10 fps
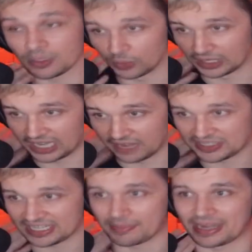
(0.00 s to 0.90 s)
Would love to
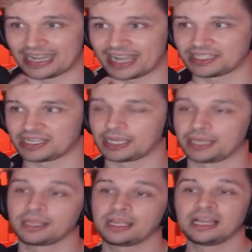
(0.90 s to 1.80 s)
get my neck
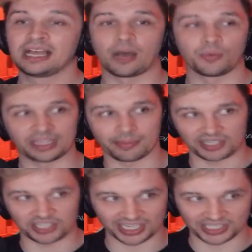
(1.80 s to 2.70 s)
done. I want to get my
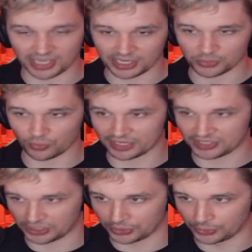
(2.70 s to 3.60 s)
chest done as well
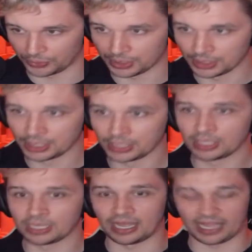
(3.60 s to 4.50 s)
too.
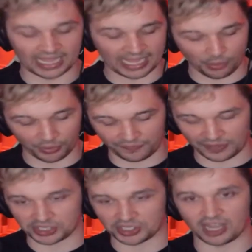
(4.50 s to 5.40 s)
I want to
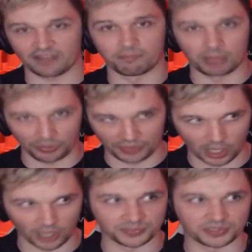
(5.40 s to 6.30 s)
finish off both
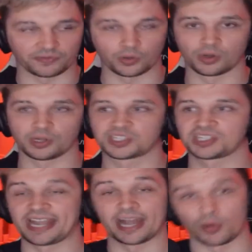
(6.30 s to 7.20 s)
arms, of course,
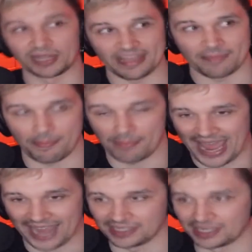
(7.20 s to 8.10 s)
and I want to get my
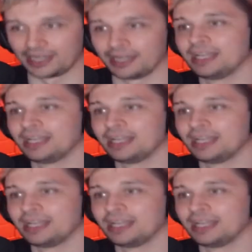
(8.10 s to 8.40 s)
back done.